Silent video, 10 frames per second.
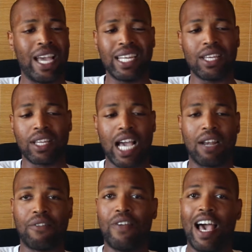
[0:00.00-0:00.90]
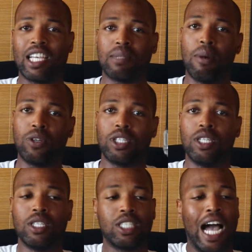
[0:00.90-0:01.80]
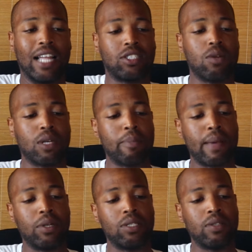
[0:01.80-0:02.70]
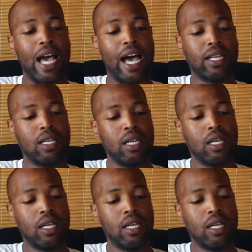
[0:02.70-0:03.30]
any other kind of fast motion shots, you want to be able to do that.